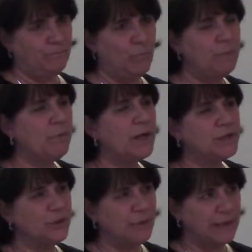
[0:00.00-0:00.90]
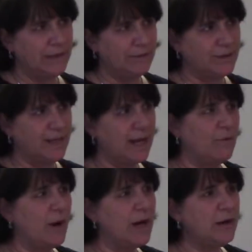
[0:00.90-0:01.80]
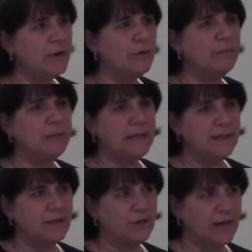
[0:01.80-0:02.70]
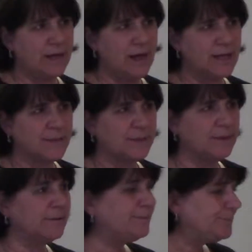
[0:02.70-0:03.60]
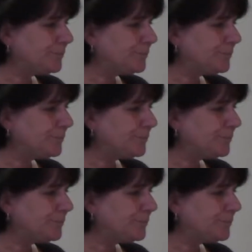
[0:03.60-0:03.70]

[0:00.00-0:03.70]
What brought you in here today? Why are you admitted to Drake Hospital?